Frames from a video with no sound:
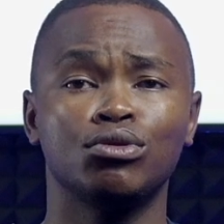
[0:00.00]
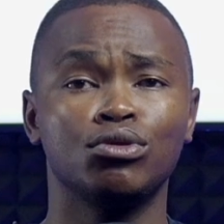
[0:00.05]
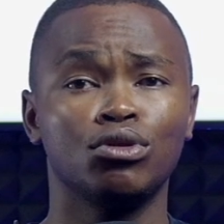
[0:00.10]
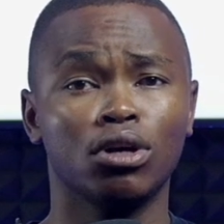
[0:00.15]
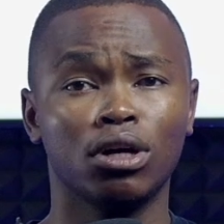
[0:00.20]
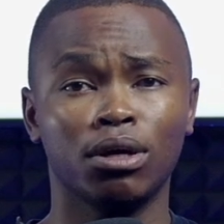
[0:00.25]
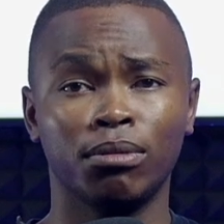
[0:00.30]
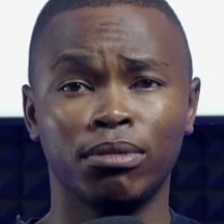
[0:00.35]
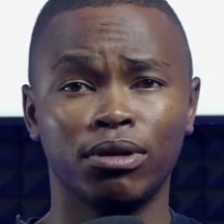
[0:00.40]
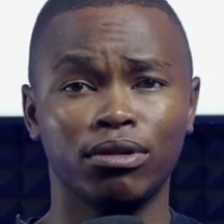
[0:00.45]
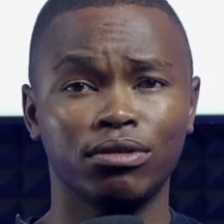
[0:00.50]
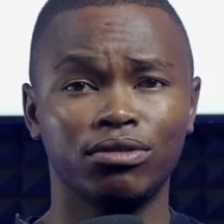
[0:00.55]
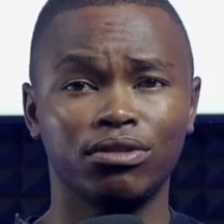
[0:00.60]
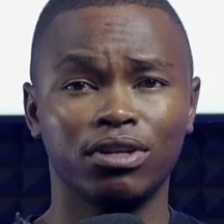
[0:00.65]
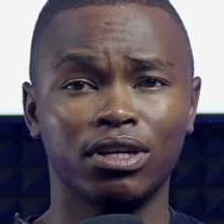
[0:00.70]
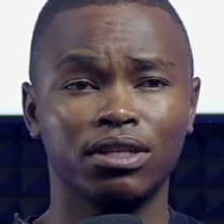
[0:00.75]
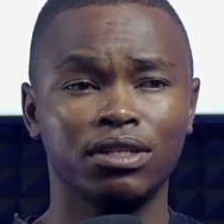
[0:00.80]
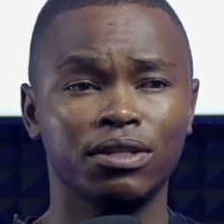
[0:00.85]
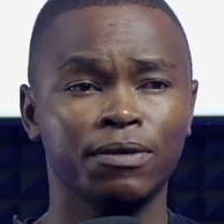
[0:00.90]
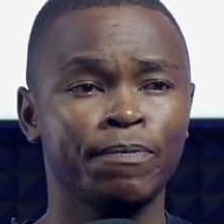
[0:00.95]
to talk about,
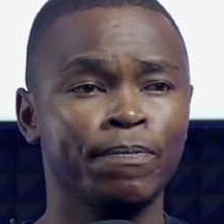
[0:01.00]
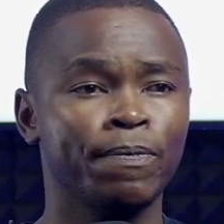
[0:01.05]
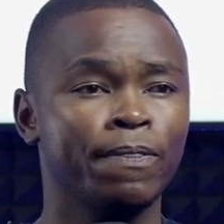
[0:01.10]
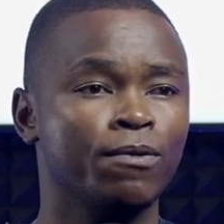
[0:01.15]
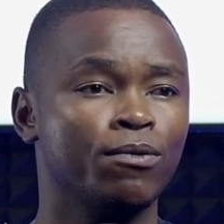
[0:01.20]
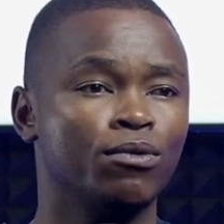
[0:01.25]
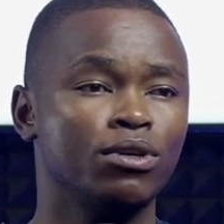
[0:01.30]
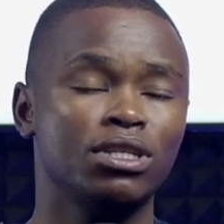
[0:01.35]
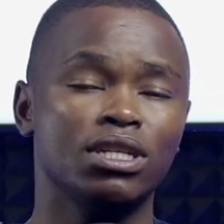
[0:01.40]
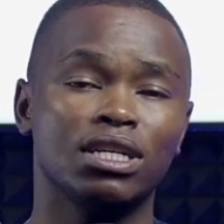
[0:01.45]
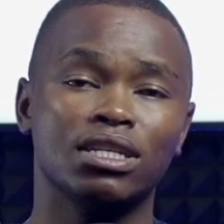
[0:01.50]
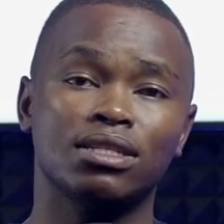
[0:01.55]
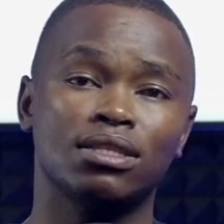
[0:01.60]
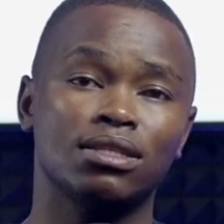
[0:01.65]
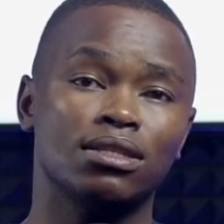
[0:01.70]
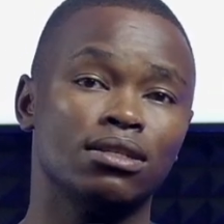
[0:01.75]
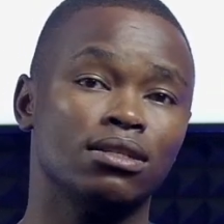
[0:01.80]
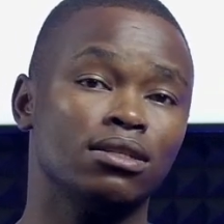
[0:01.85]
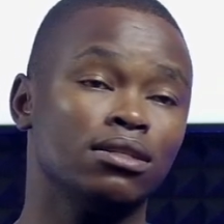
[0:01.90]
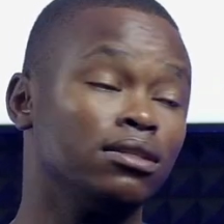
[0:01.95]
right? Which has
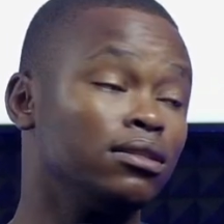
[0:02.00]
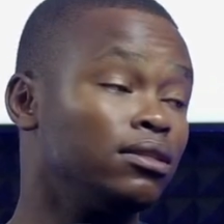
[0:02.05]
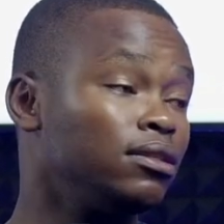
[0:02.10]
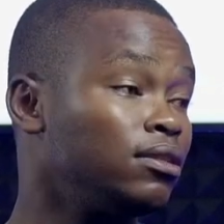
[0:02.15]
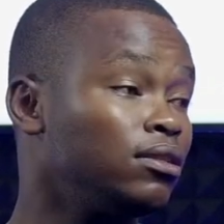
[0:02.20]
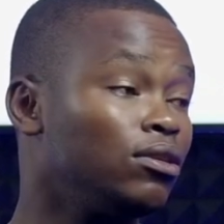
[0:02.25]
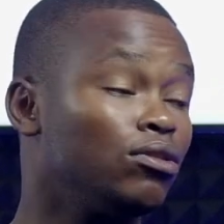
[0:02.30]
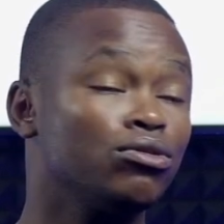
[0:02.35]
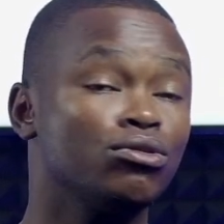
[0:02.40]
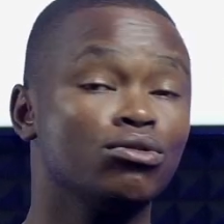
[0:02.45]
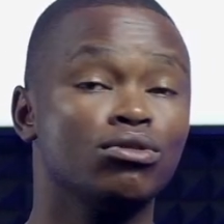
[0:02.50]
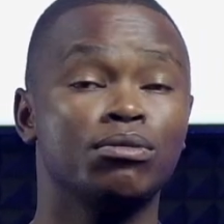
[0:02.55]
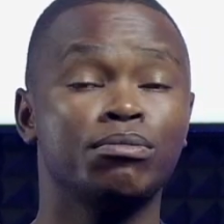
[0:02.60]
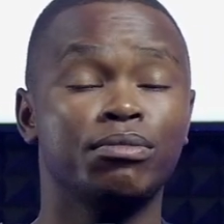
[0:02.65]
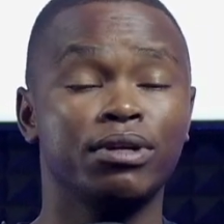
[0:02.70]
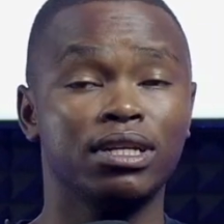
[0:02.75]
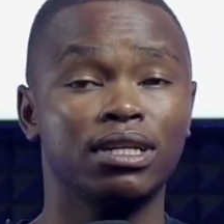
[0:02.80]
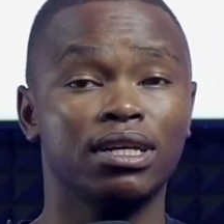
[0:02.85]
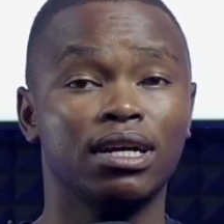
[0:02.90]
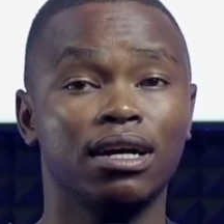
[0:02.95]
also the
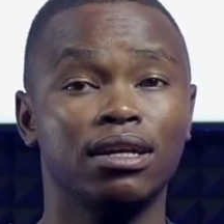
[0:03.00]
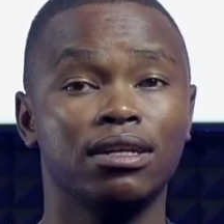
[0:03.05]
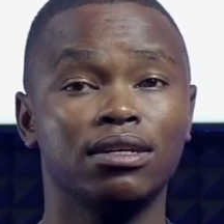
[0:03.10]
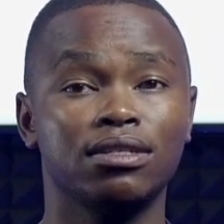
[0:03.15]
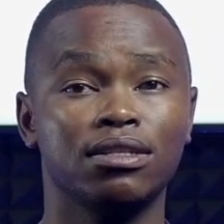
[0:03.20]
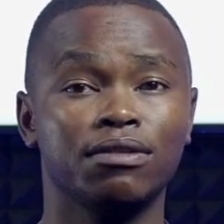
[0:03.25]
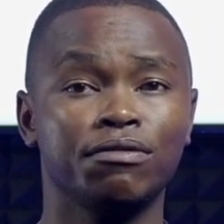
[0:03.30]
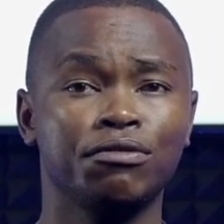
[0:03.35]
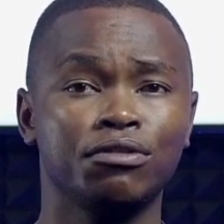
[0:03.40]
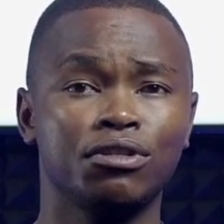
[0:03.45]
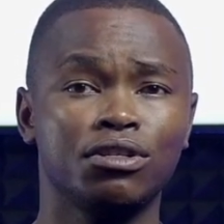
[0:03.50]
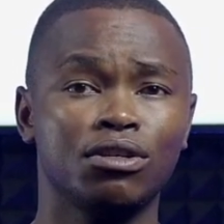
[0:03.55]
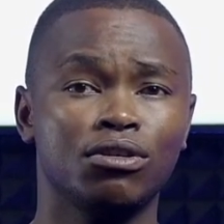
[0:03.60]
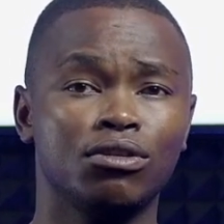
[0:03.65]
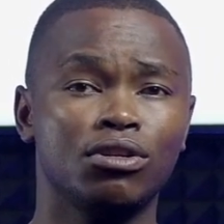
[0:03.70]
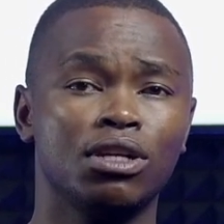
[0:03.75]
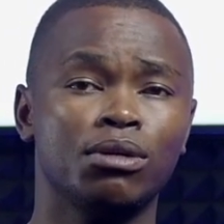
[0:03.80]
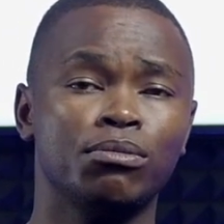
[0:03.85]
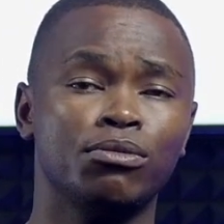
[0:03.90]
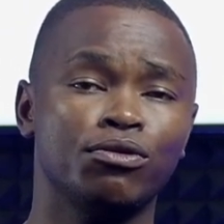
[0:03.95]
brand colors. If you see
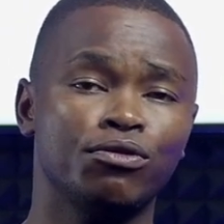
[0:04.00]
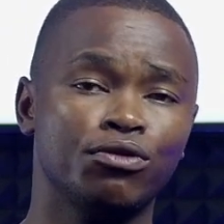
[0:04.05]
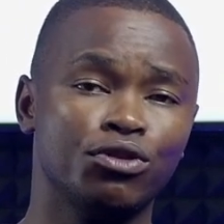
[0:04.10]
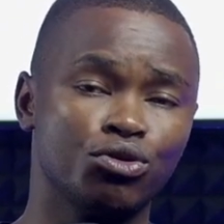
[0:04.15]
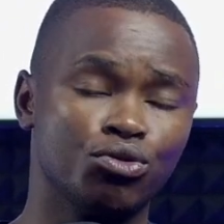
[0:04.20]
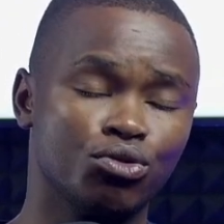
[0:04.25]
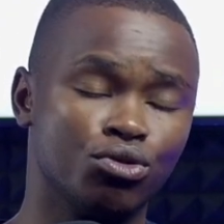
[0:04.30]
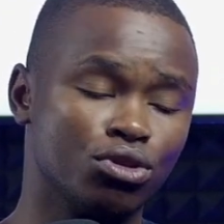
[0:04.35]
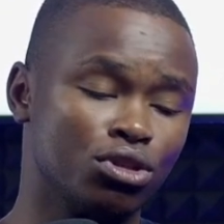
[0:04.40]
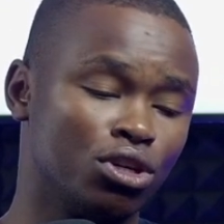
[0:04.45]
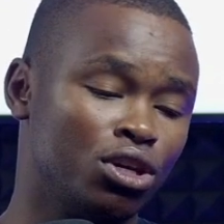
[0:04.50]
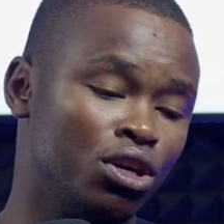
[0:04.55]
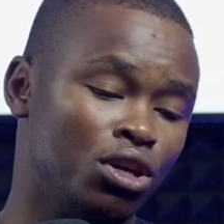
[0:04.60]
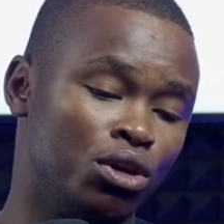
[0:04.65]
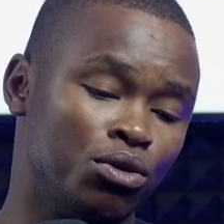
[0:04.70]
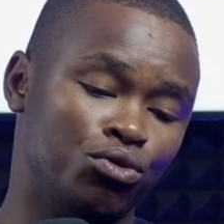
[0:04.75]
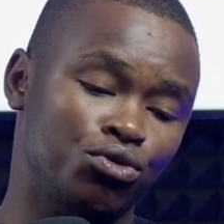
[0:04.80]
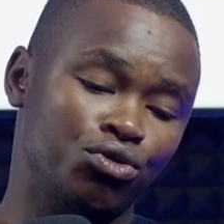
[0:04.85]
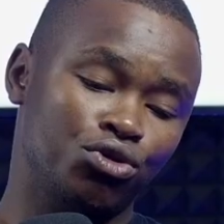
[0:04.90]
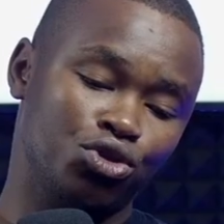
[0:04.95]
on Lemon Visuals,
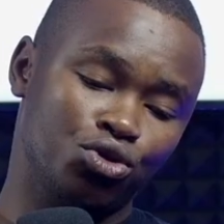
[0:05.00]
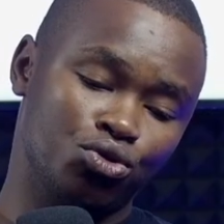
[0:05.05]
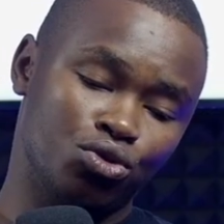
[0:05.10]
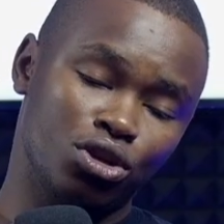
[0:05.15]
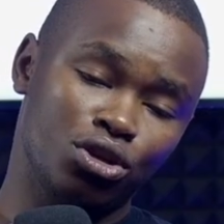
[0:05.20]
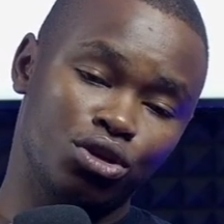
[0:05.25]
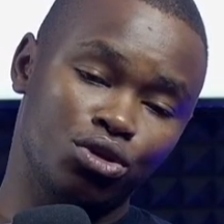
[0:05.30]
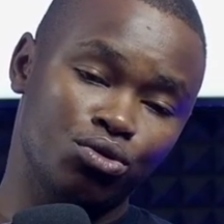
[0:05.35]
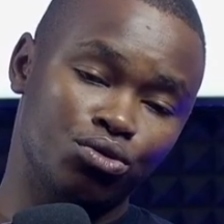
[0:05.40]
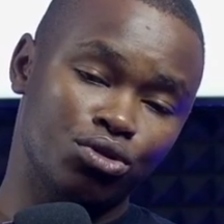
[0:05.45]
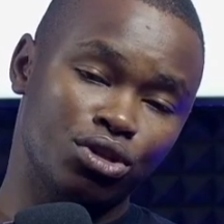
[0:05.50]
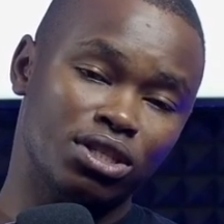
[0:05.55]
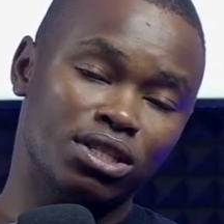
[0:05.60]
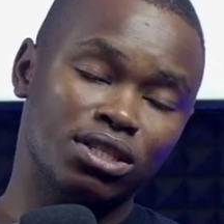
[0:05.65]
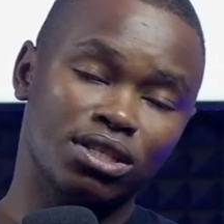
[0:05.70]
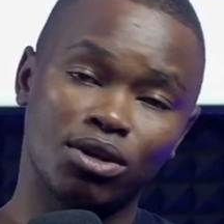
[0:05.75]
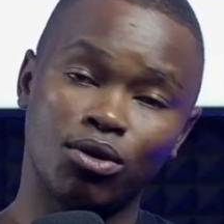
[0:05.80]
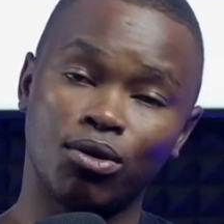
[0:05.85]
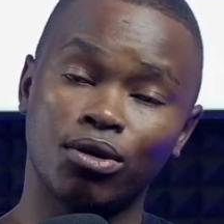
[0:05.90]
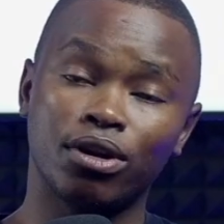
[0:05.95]
we usually use
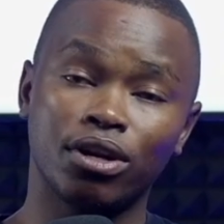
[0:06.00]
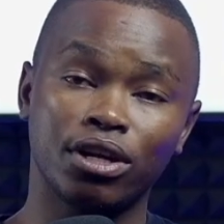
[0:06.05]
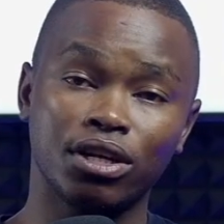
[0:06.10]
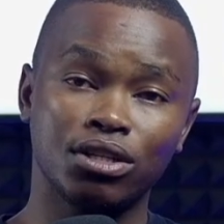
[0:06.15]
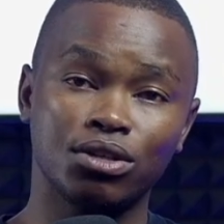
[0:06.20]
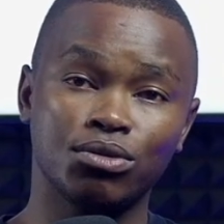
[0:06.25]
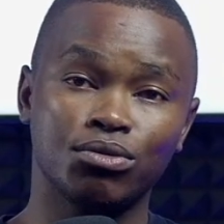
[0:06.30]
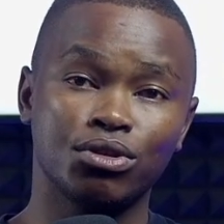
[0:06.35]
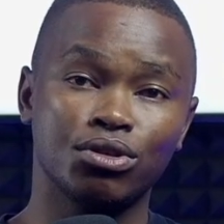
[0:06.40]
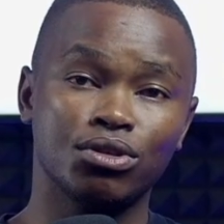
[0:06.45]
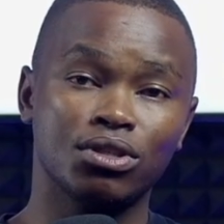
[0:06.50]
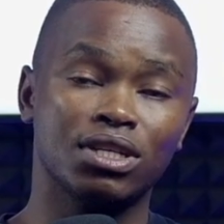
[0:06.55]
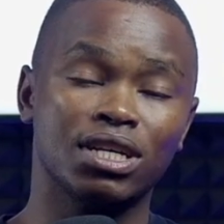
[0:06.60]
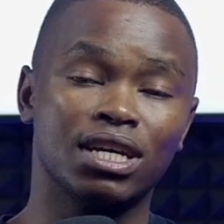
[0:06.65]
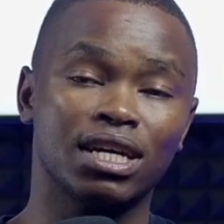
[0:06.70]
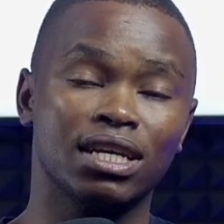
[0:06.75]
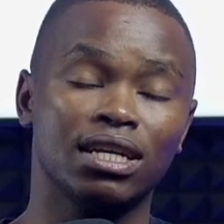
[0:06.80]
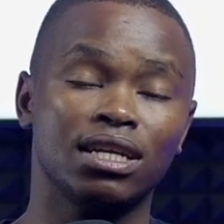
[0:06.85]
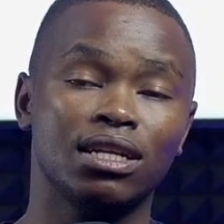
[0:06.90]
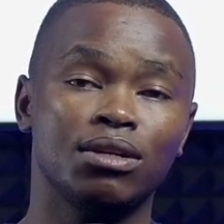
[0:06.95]
orange, we use
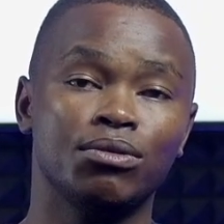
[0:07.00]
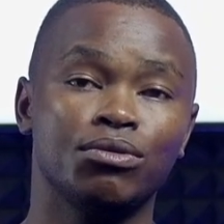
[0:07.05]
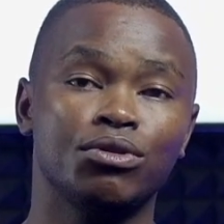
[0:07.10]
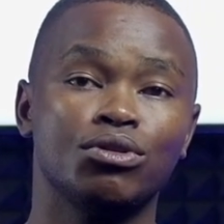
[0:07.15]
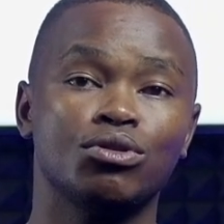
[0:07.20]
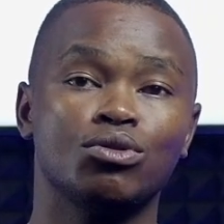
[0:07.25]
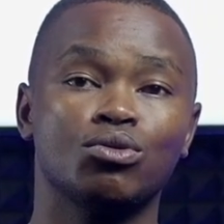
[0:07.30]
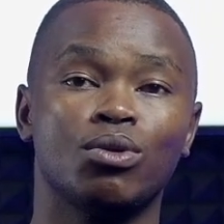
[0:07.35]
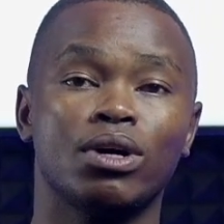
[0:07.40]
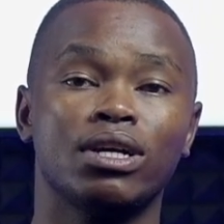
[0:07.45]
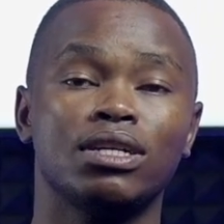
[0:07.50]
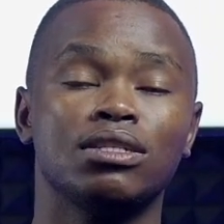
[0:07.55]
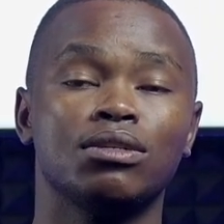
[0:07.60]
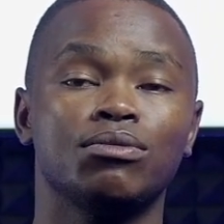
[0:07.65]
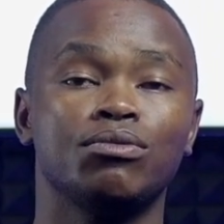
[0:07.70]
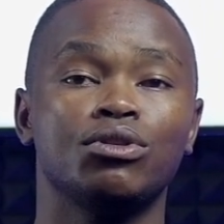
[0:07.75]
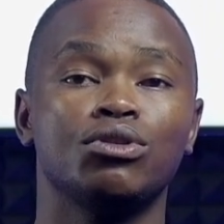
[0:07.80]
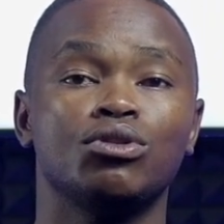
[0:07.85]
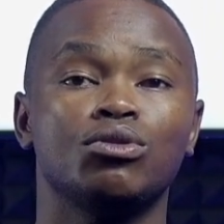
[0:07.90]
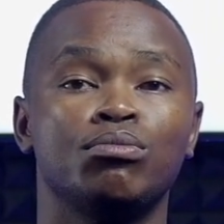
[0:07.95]
green, we use white,
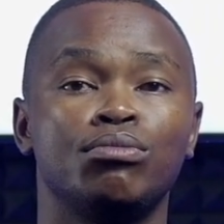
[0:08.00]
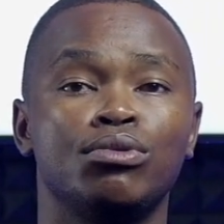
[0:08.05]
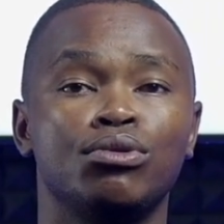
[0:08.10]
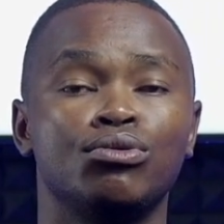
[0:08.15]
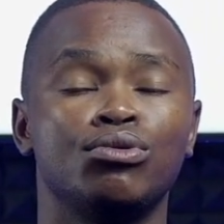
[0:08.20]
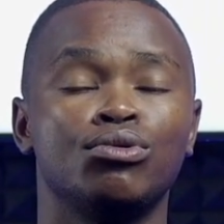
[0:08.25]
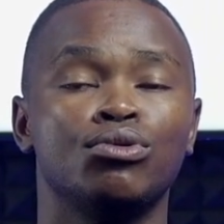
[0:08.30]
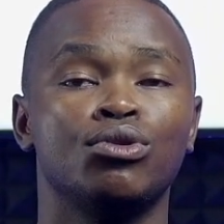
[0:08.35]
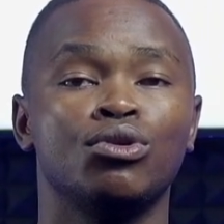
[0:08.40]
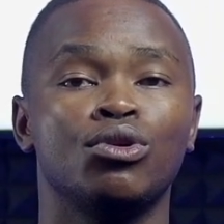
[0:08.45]
and we use blue.